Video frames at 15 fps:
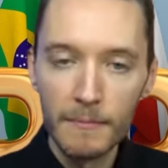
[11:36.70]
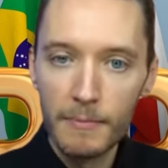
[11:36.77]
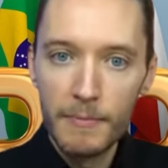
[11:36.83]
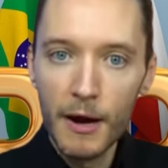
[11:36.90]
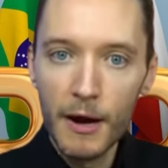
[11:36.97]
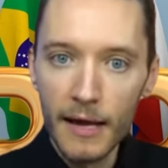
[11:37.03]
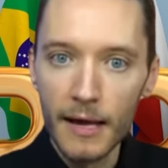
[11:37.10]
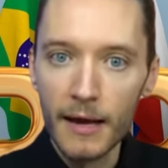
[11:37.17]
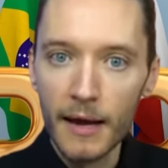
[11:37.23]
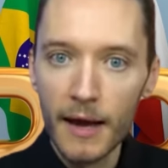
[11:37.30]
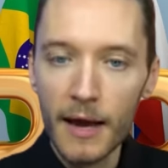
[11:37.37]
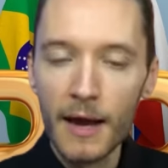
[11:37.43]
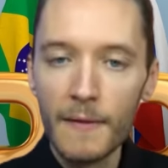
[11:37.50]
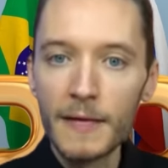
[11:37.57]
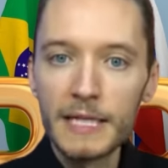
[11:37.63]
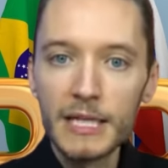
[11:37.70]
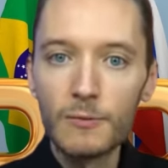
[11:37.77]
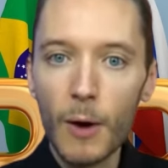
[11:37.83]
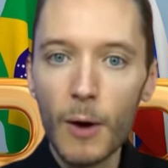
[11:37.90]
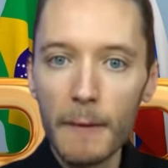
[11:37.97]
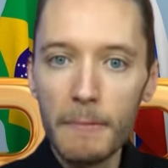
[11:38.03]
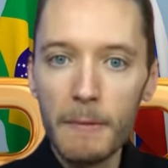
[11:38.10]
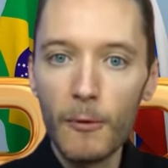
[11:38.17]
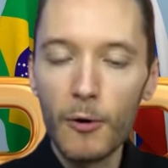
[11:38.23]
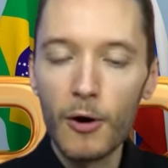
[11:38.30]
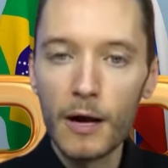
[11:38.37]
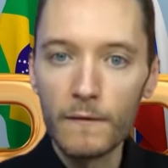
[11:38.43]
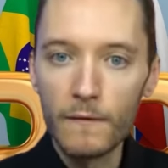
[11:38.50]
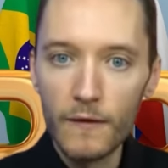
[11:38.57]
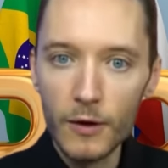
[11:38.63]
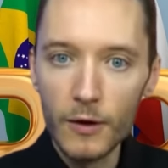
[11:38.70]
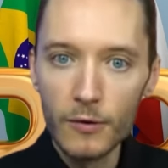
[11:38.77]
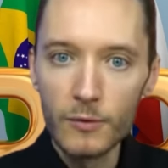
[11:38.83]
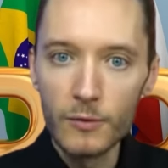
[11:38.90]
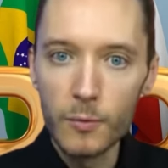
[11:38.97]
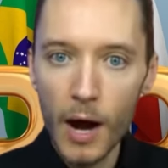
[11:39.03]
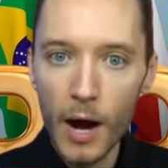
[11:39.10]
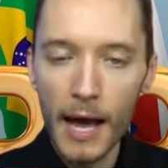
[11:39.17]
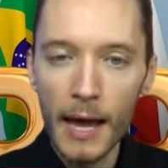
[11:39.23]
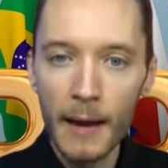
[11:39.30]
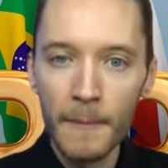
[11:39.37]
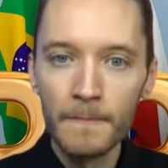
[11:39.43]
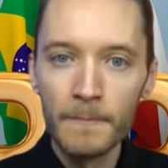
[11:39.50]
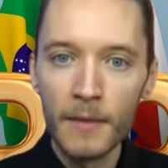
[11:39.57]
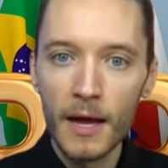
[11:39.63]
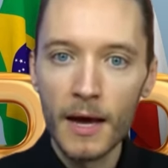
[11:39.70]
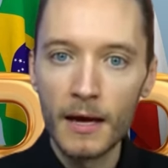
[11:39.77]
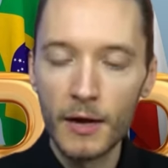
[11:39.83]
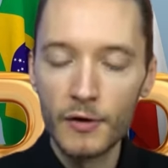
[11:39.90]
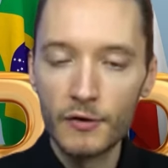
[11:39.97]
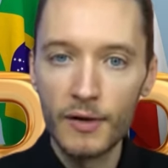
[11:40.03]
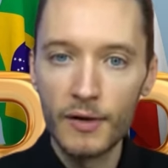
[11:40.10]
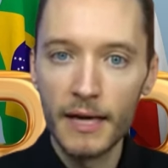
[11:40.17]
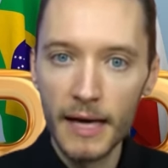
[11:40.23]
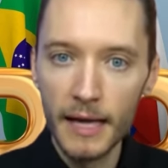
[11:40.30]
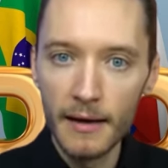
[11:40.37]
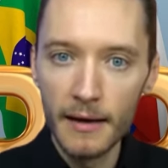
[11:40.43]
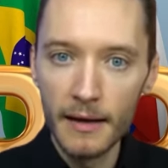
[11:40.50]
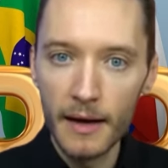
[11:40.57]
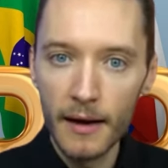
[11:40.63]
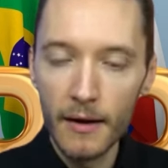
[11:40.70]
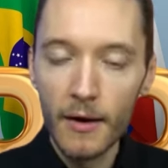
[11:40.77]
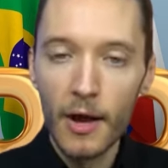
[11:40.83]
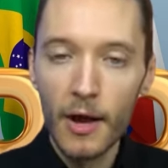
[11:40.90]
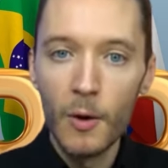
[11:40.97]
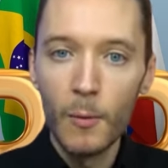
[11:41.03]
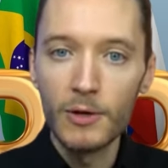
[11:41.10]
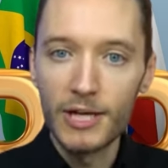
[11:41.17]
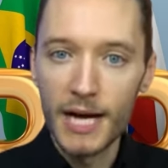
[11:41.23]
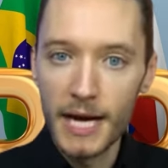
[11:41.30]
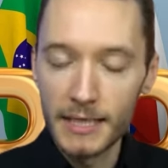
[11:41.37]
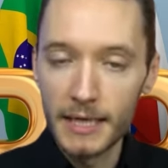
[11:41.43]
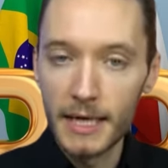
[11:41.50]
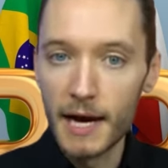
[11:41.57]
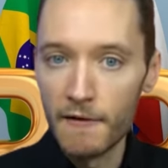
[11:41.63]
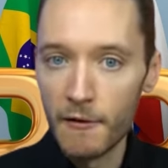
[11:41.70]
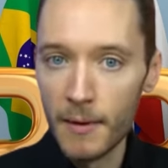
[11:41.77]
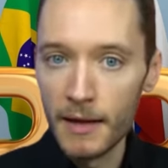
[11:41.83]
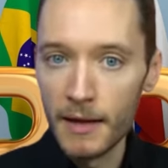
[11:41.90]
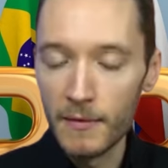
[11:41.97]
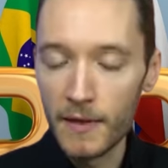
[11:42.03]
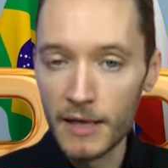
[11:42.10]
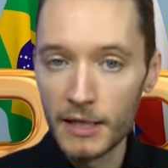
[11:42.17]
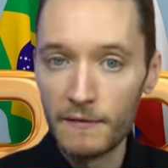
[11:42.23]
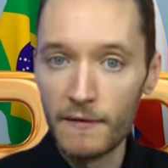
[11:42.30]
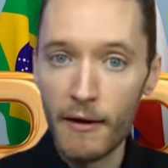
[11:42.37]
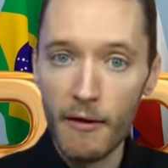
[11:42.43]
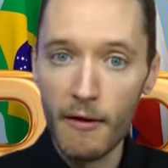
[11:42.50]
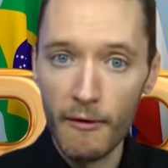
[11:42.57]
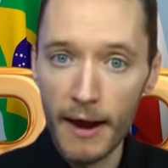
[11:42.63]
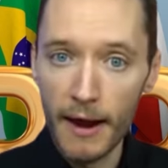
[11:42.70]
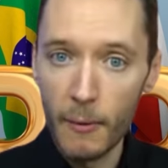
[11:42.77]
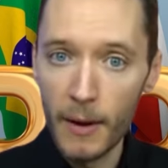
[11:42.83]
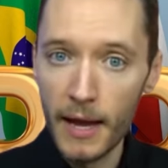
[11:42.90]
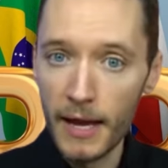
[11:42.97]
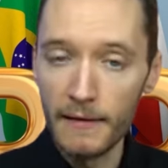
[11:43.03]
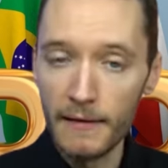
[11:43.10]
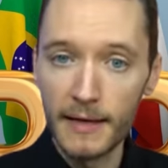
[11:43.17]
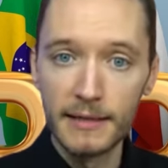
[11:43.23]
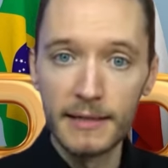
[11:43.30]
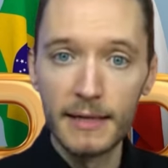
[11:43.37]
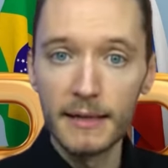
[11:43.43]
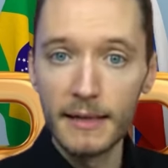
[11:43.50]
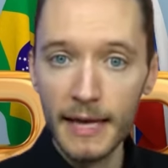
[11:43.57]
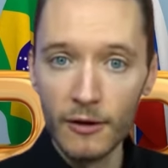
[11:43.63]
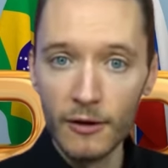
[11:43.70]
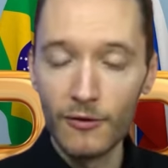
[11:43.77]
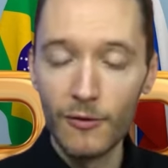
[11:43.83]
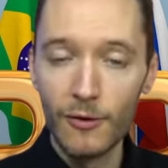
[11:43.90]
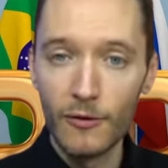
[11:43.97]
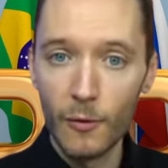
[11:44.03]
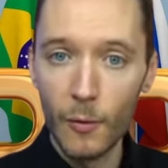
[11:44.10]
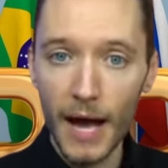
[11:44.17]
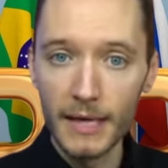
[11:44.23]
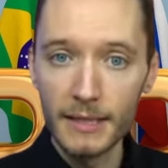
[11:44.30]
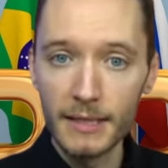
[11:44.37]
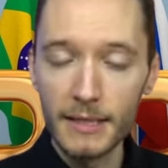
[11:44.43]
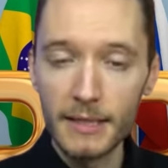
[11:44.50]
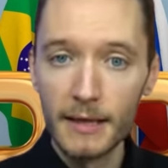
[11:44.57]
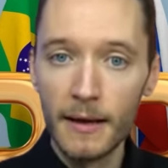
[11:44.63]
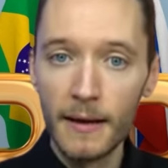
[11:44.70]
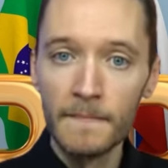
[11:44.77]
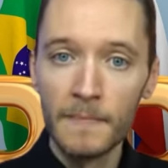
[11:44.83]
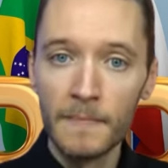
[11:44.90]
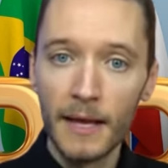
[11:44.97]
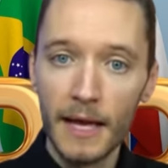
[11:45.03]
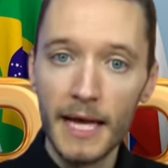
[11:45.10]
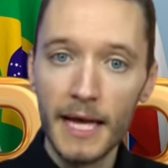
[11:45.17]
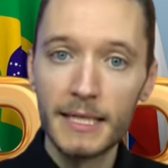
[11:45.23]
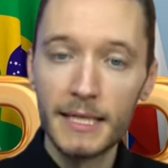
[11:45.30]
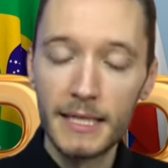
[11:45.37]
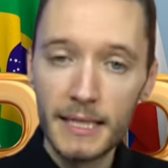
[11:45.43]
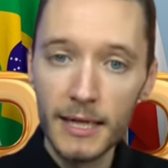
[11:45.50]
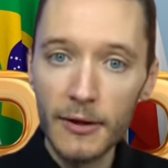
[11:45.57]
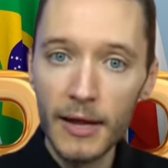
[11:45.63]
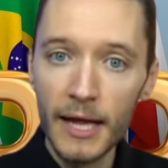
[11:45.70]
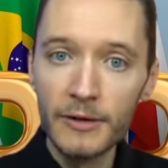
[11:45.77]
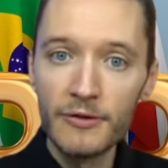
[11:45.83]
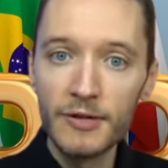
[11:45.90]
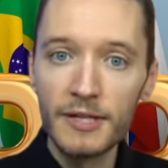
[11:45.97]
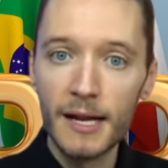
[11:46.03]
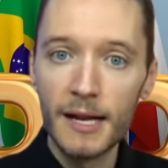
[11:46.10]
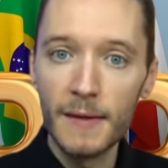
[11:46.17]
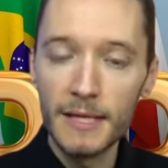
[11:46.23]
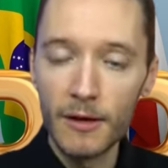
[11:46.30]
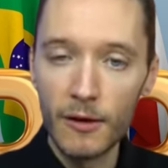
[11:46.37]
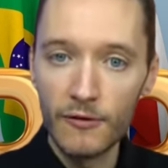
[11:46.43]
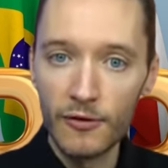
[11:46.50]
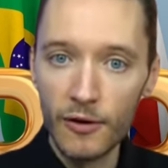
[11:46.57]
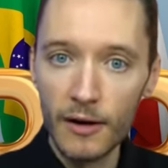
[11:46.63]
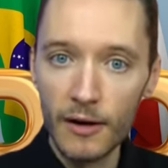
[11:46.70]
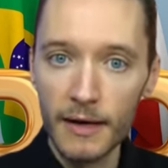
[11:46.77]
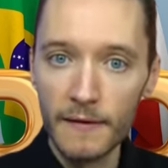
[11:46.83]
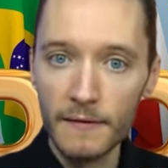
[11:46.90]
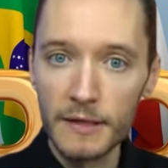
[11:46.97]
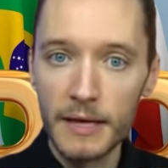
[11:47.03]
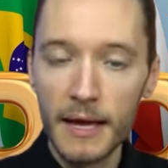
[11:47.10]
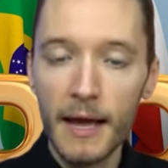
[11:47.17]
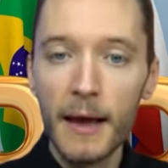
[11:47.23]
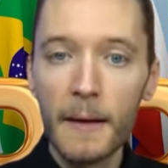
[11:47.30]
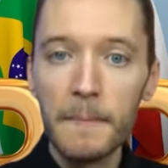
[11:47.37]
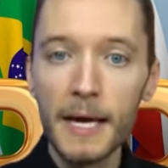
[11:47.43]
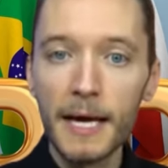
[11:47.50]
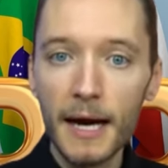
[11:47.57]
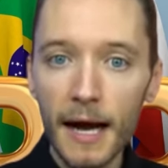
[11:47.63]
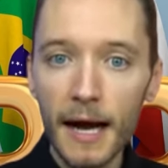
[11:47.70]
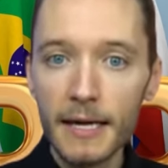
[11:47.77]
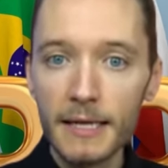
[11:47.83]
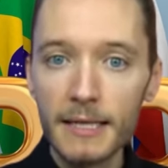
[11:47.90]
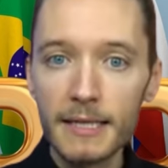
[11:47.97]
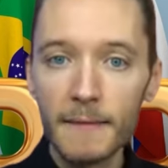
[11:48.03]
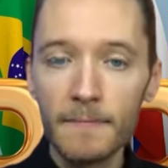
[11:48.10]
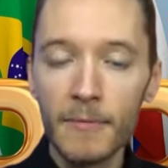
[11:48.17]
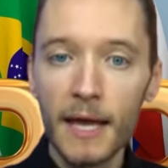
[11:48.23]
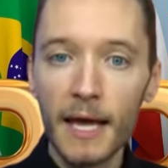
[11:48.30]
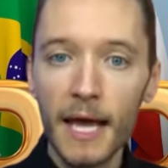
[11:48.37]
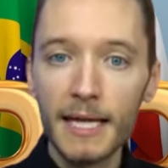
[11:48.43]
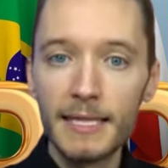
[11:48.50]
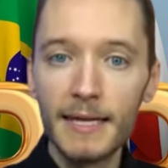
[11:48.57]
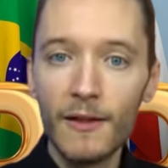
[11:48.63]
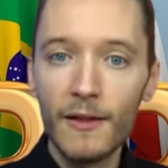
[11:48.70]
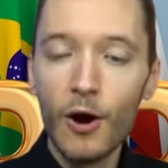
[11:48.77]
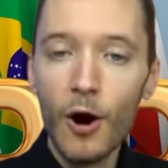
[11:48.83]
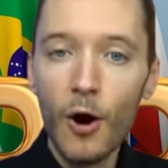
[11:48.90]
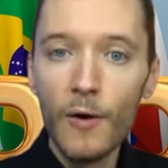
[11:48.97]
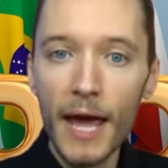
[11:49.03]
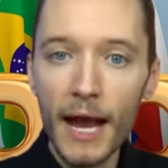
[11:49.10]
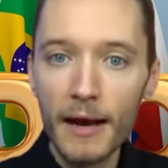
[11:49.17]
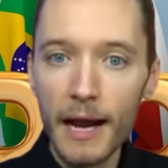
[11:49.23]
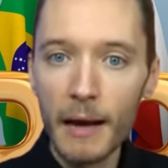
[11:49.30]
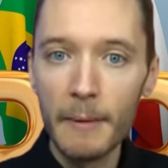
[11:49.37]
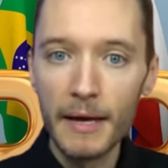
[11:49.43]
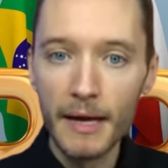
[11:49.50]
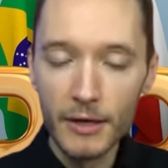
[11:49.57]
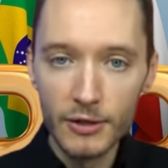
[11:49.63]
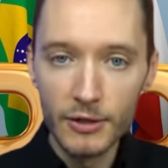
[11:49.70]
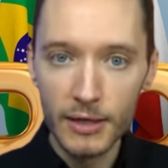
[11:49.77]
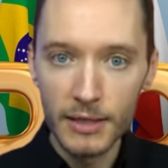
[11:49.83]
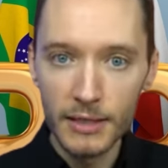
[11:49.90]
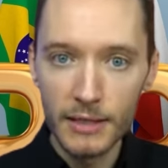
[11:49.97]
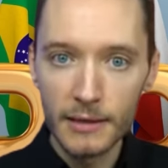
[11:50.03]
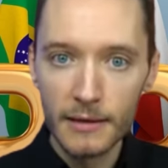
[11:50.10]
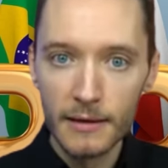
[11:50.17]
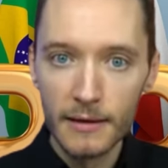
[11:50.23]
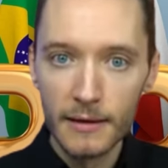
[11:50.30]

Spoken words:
period. This is why people are confused why a country like India, which has a government that is very right-wing and tends to lean toward the West, is still interested in these alternatives, because it's in their own economic interest.